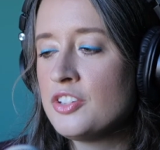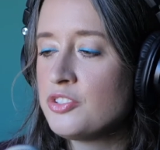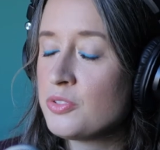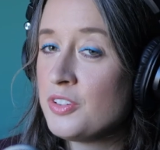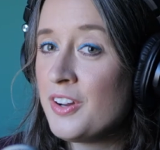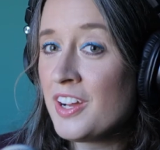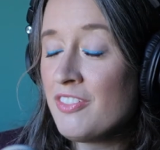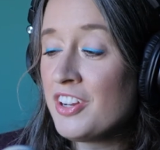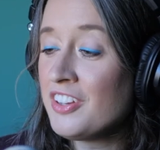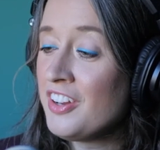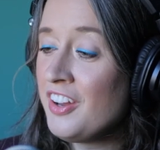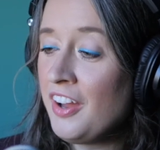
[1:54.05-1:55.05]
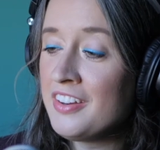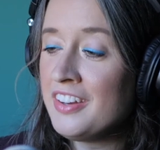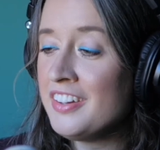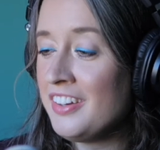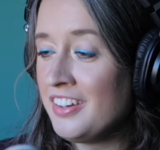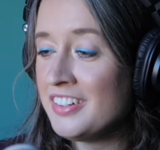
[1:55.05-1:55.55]
Too good of a
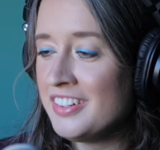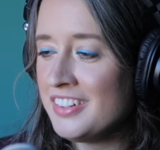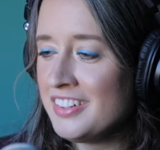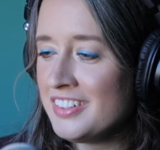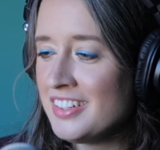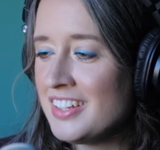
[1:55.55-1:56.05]
girl.